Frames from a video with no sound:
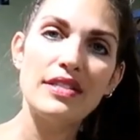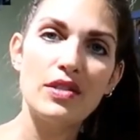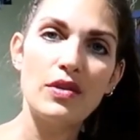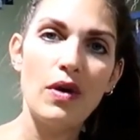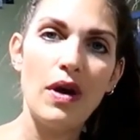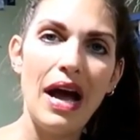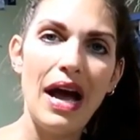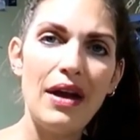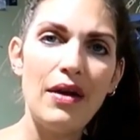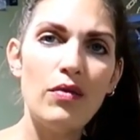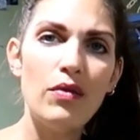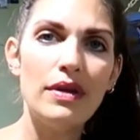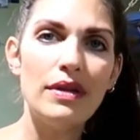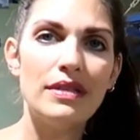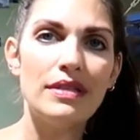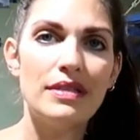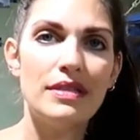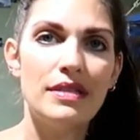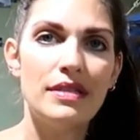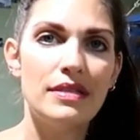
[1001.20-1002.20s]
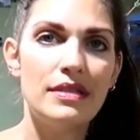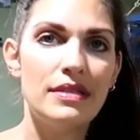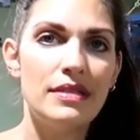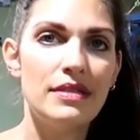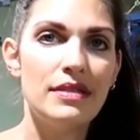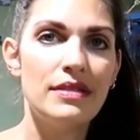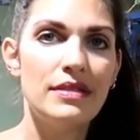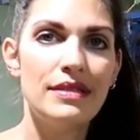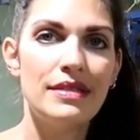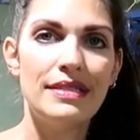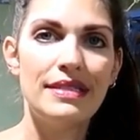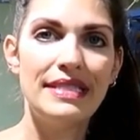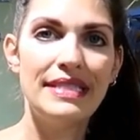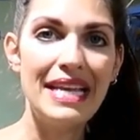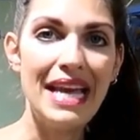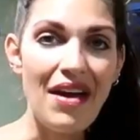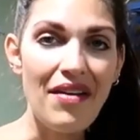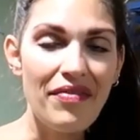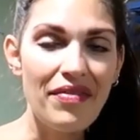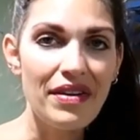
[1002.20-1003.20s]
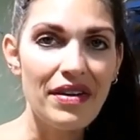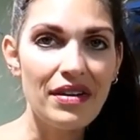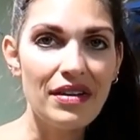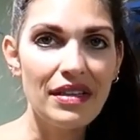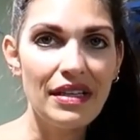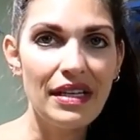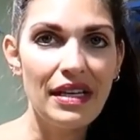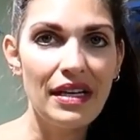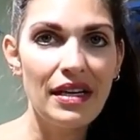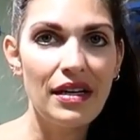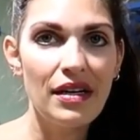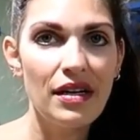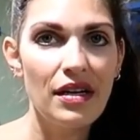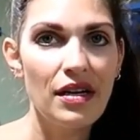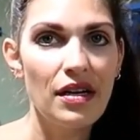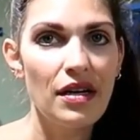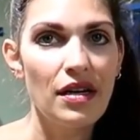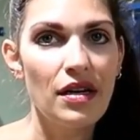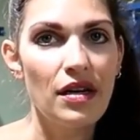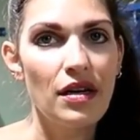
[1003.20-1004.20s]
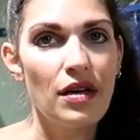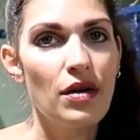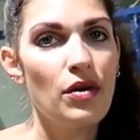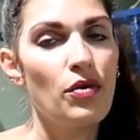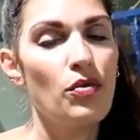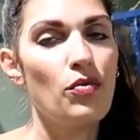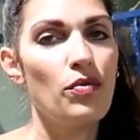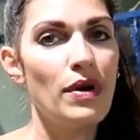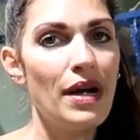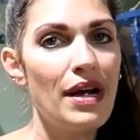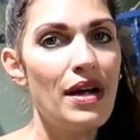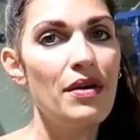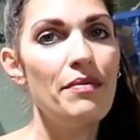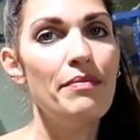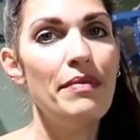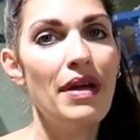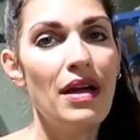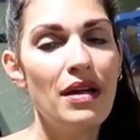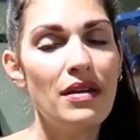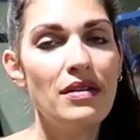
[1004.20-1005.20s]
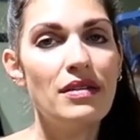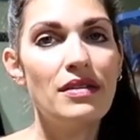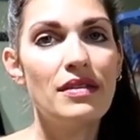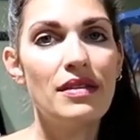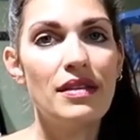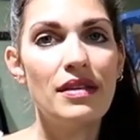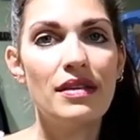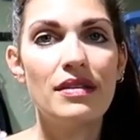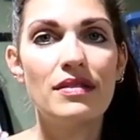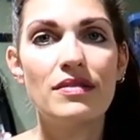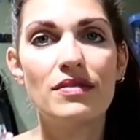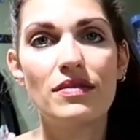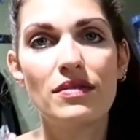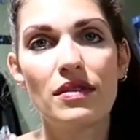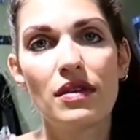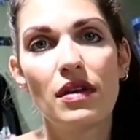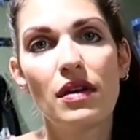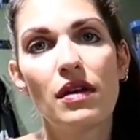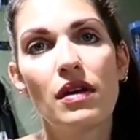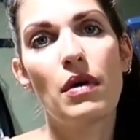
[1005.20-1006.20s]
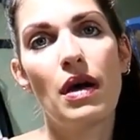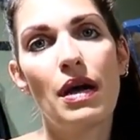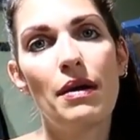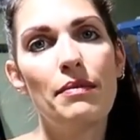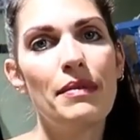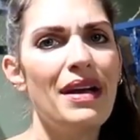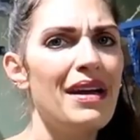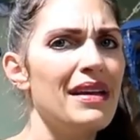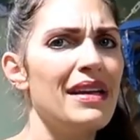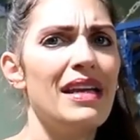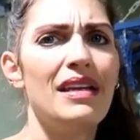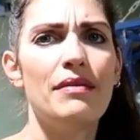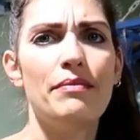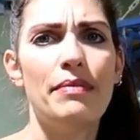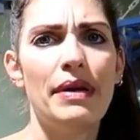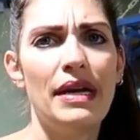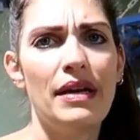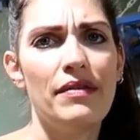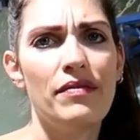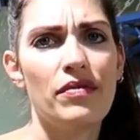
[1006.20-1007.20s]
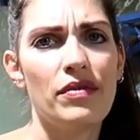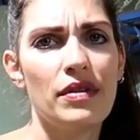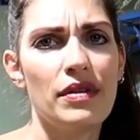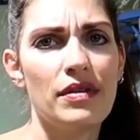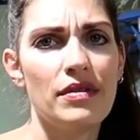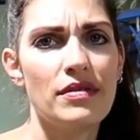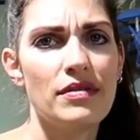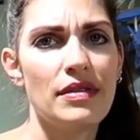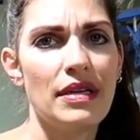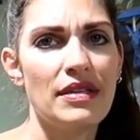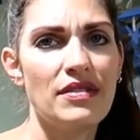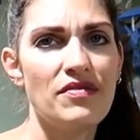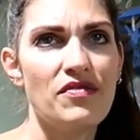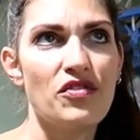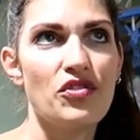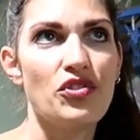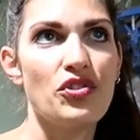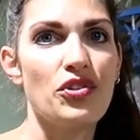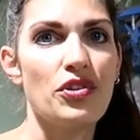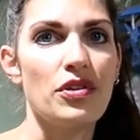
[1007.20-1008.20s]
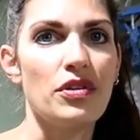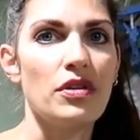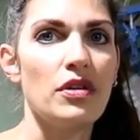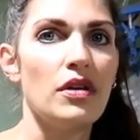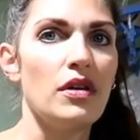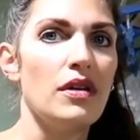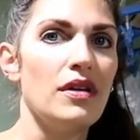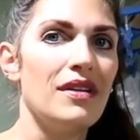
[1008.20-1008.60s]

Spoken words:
so I would definitely recommend this. I'm not getting paid for this, that's for sure.